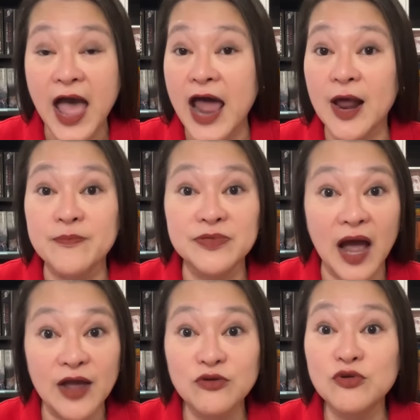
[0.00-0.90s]
And I'm
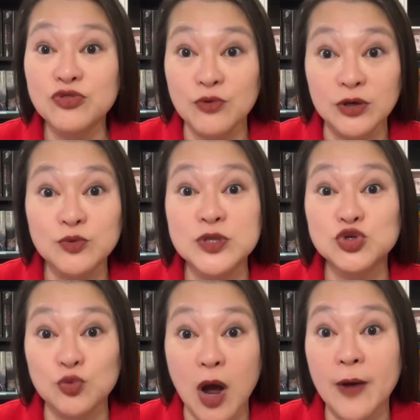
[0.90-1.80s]
neither thrilled with
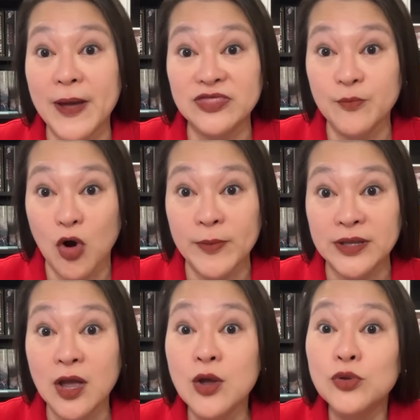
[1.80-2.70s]
Schwab at the moment,
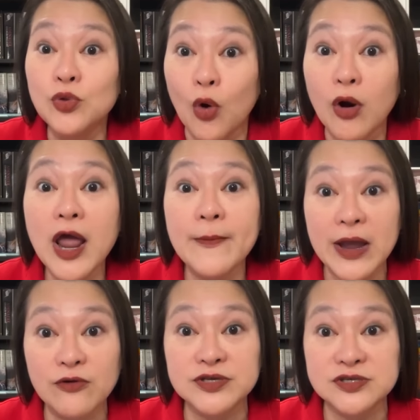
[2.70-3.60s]
nor am I
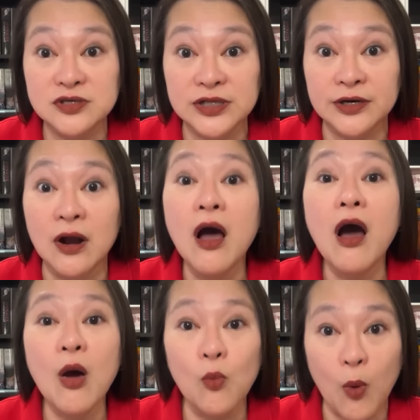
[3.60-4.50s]
crystal clear
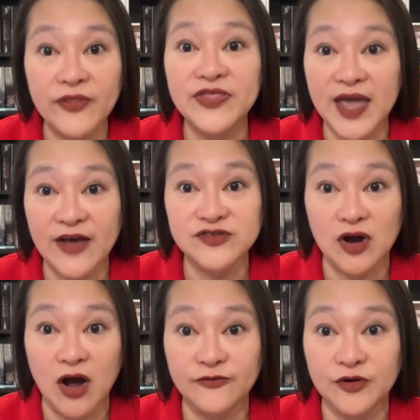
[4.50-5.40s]
on what they have to
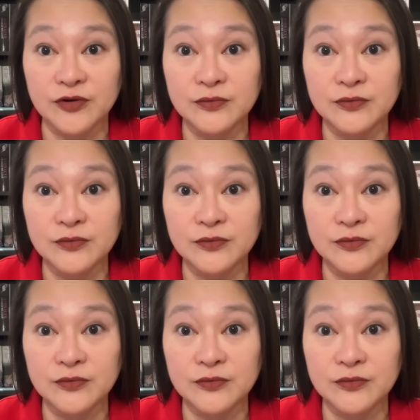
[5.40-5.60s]
offer.